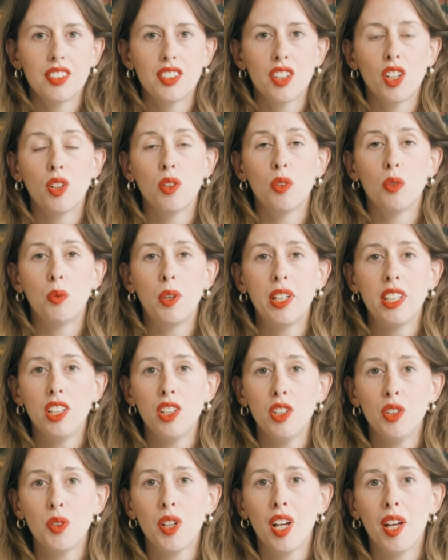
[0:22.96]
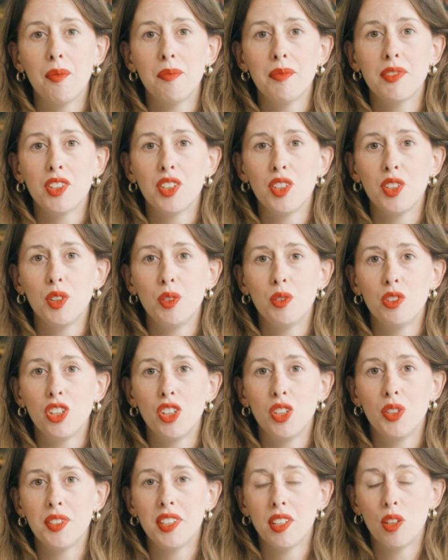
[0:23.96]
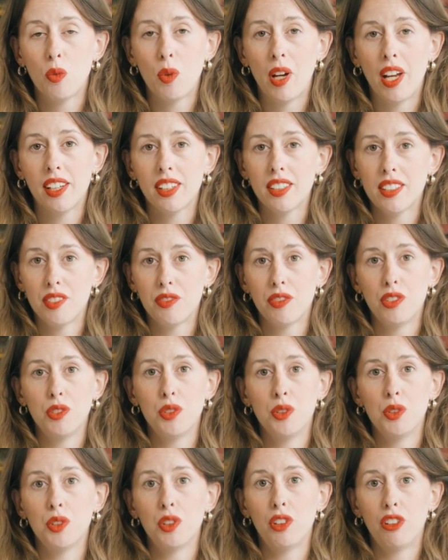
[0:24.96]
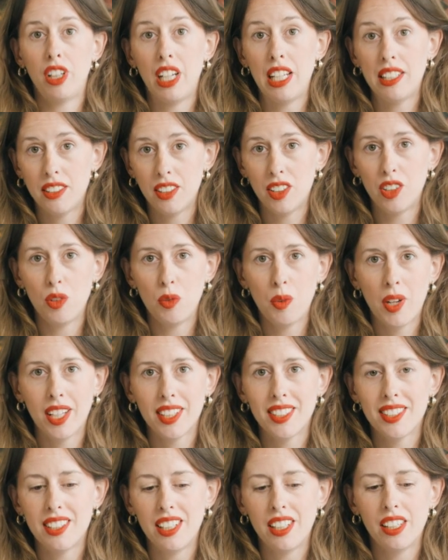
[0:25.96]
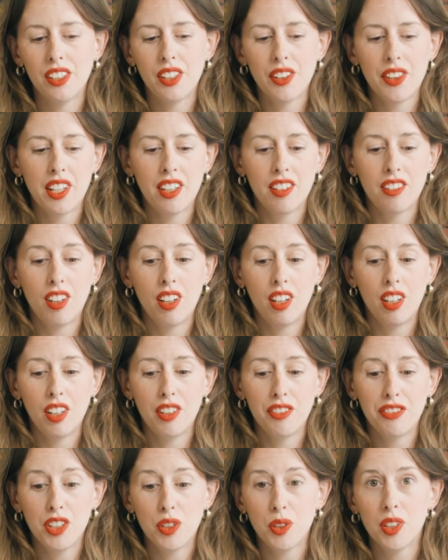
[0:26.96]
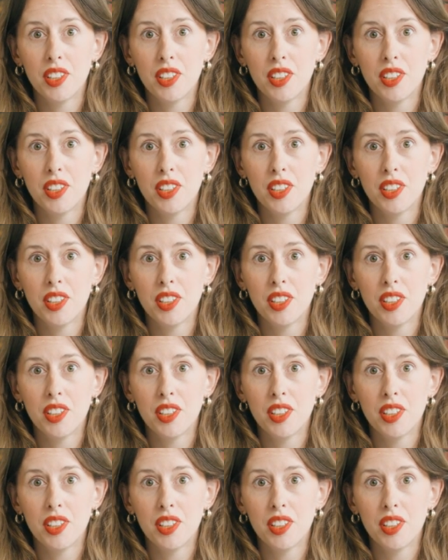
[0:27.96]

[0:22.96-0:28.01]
So when you come to choosing wax for creating your wax seal, there are a few